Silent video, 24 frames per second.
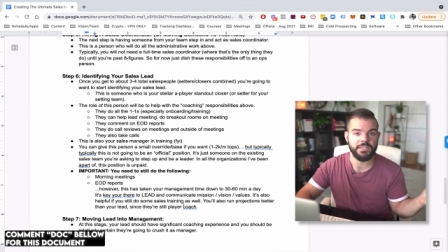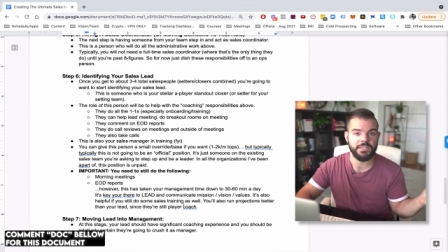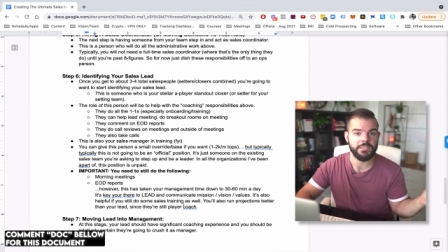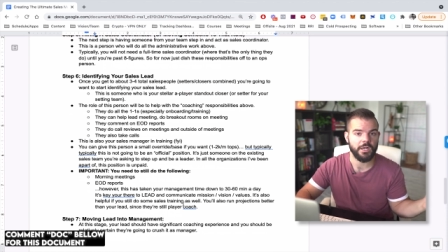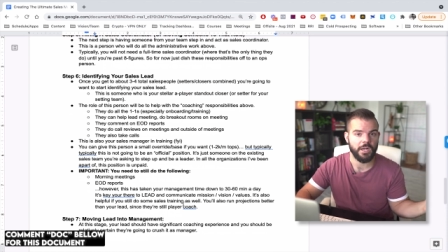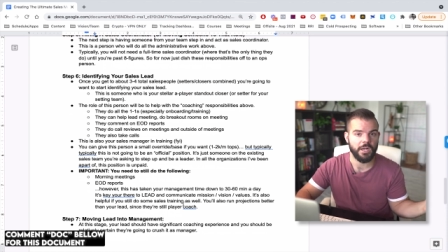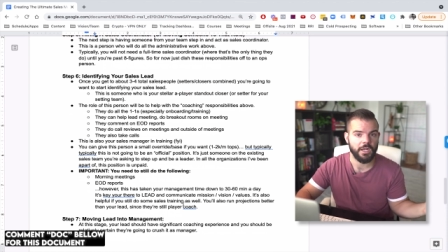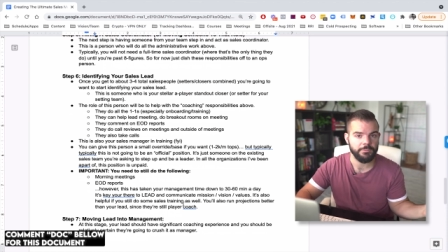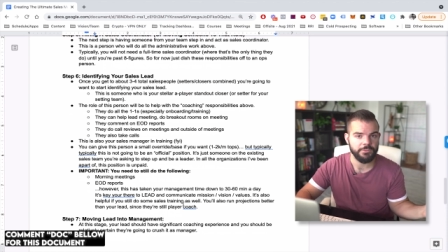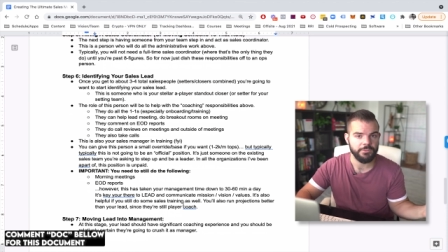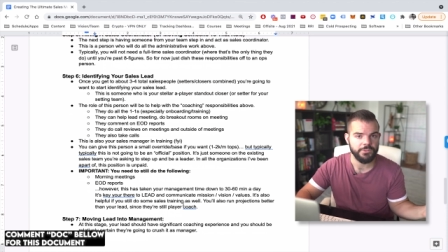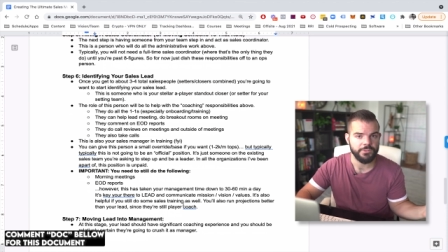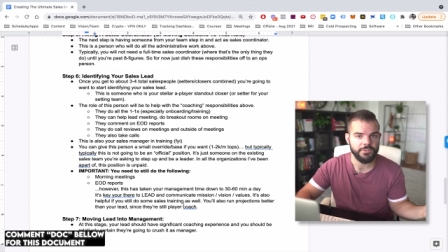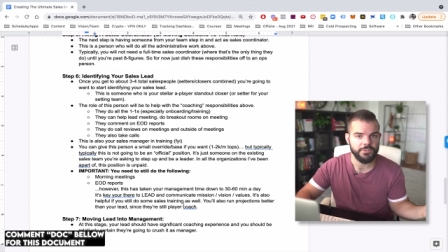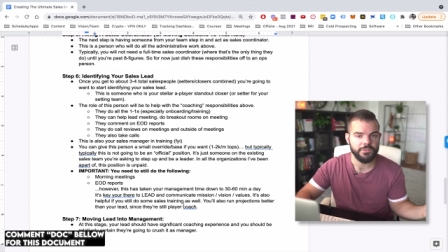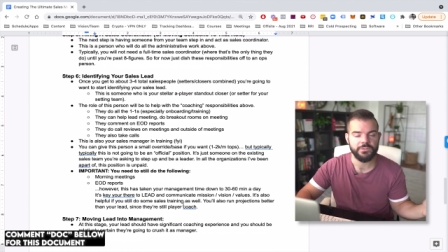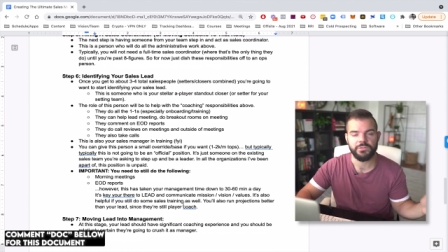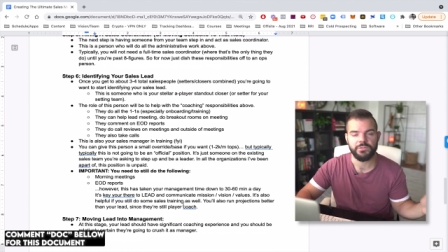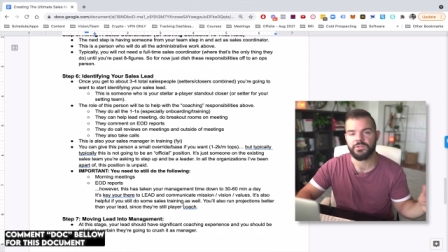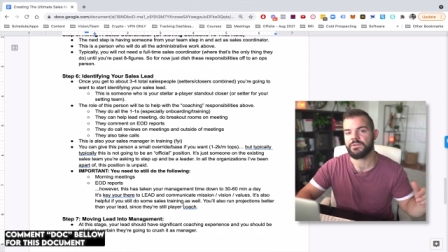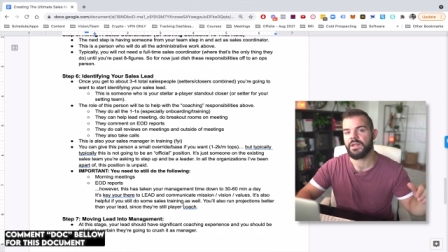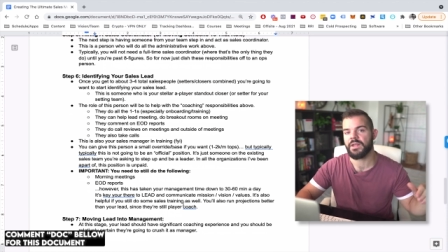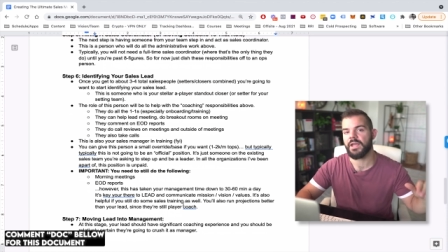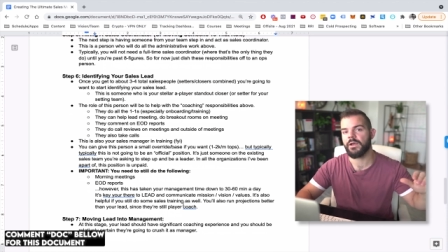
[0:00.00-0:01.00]
tops.
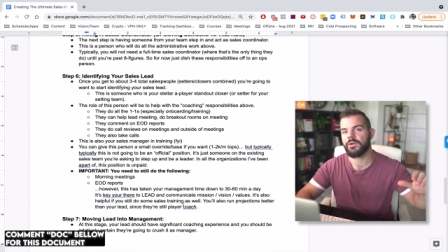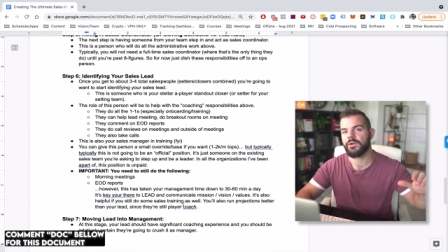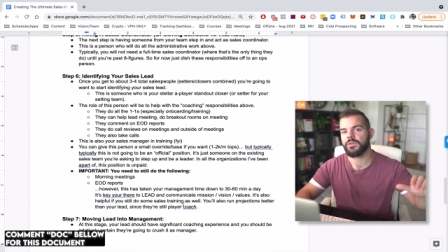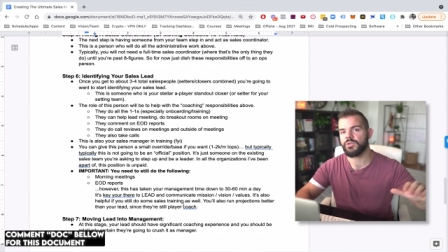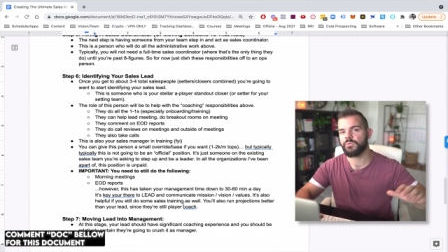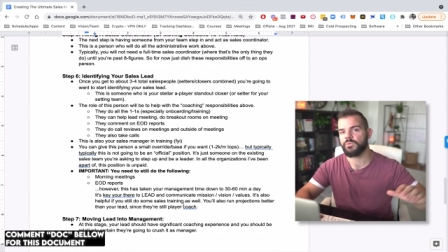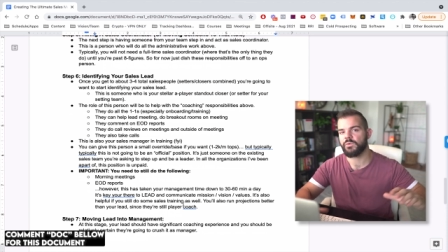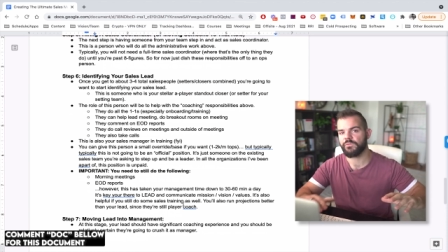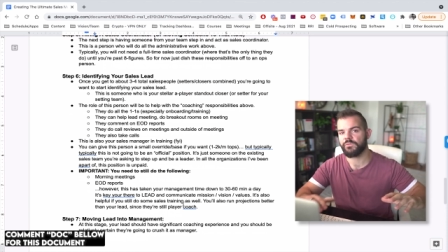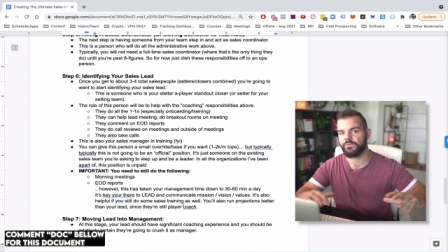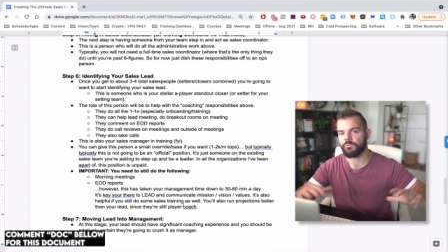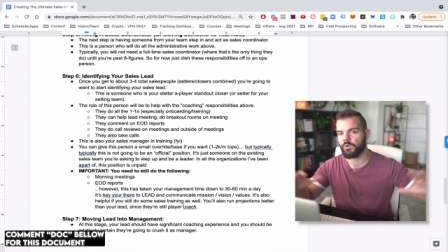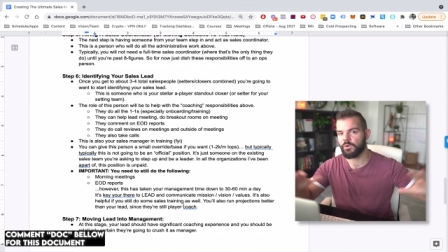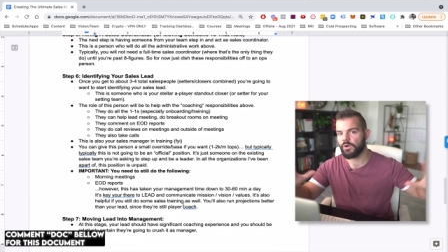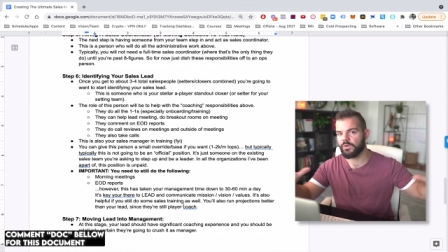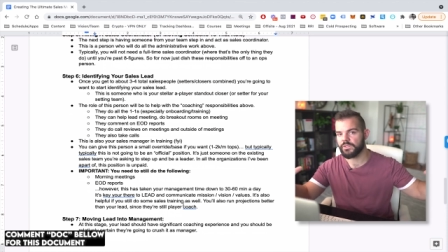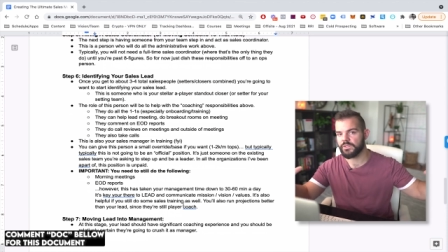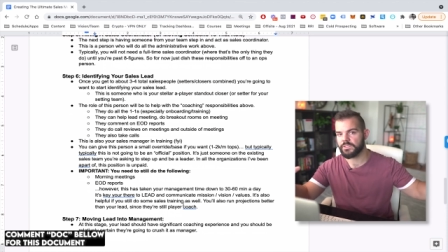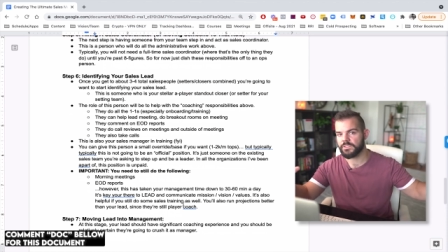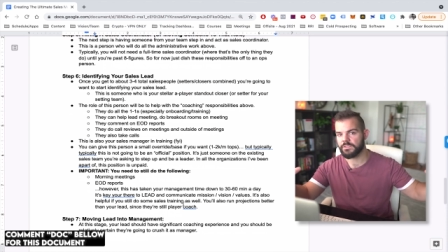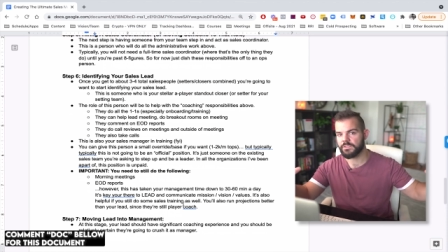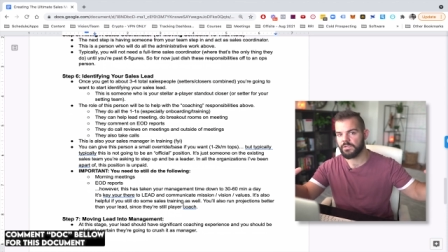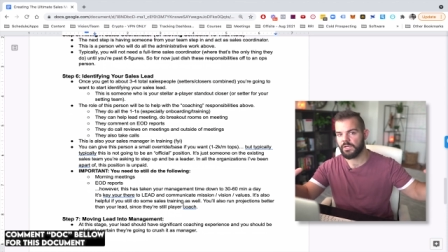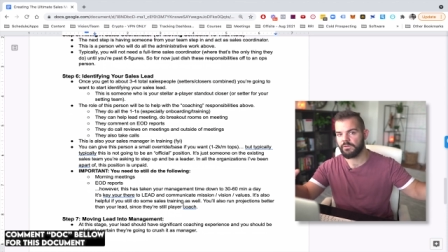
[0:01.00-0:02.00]
So now you went from all
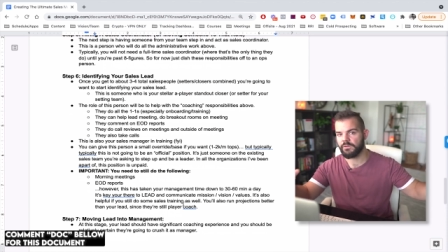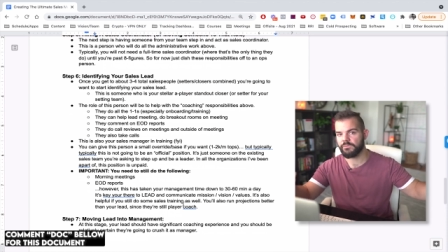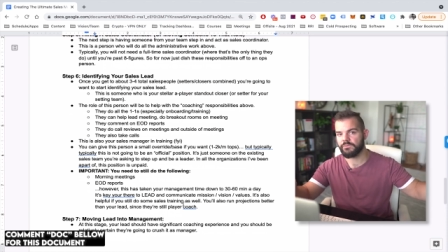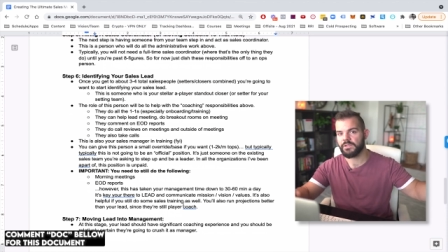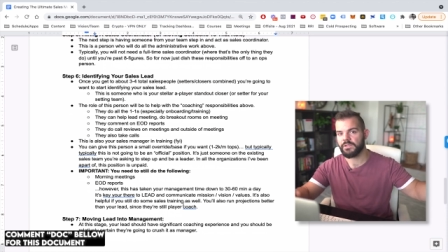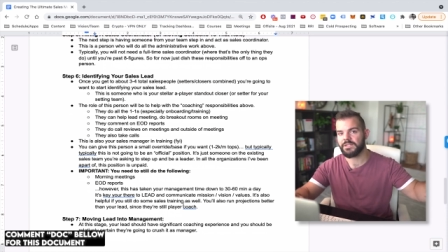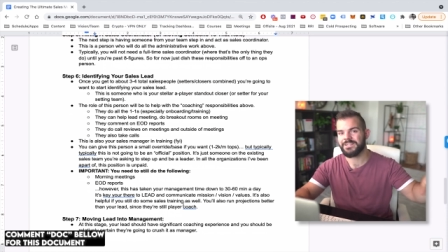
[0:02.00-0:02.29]
this stuff